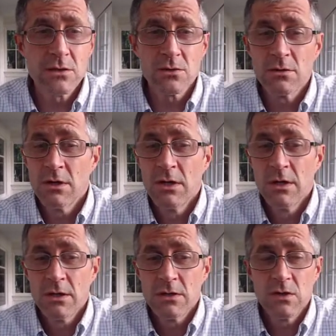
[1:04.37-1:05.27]
So
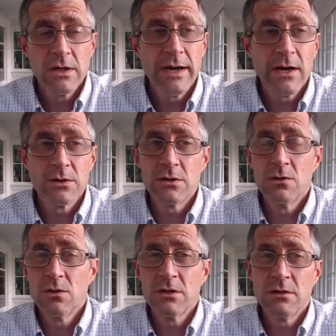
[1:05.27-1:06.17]
seeing how it's
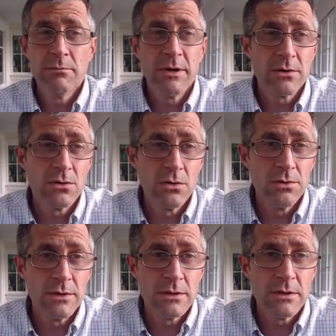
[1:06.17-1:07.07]
used in
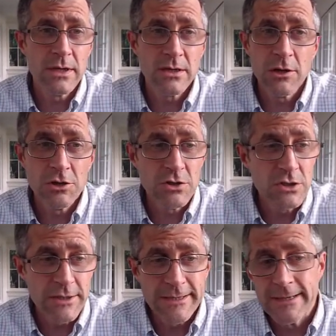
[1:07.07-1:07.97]
medical
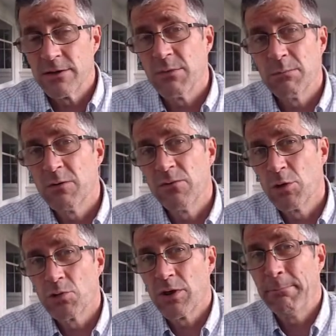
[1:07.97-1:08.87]
technology. You might be
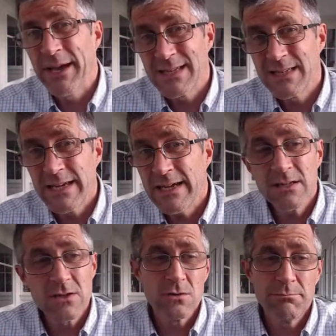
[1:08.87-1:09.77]
familiar with a PET scan.
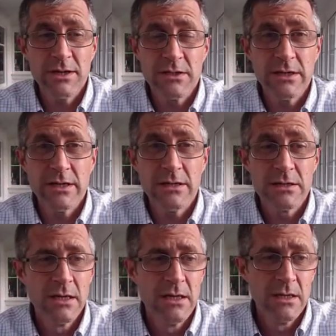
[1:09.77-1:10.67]
So a PET scan
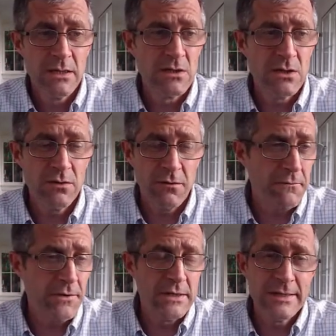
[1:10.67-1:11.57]
is a
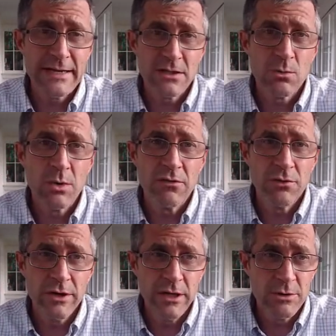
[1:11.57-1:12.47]
fantastic way
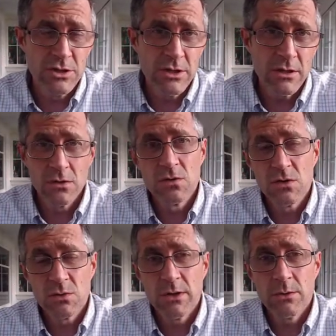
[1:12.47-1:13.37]
for imaging. It
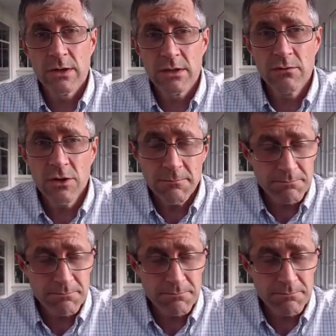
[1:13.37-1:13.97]
uses radioactivity.